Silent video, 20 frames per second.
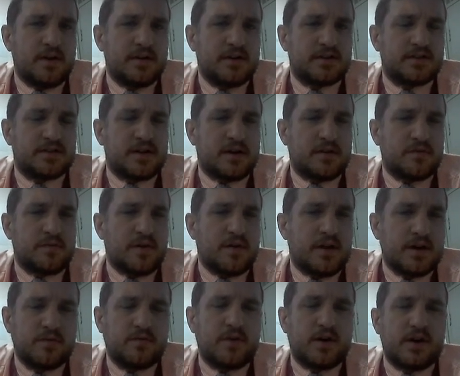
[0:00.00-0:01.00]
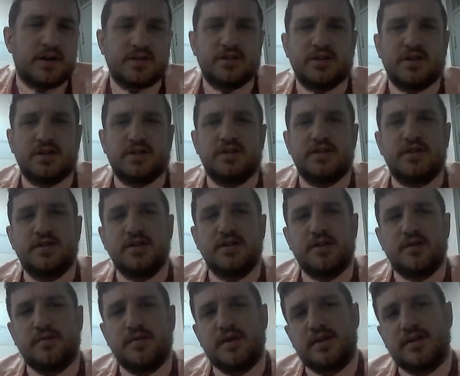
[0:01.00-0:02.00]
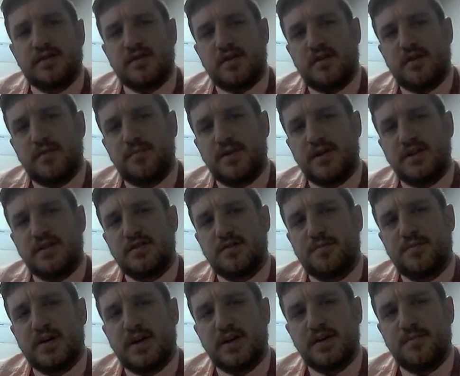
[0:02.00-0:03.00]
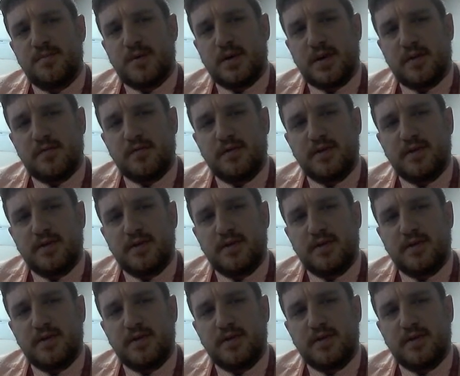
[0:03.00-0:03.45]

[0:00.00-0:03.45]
So what I suggest you do is on a piece of paper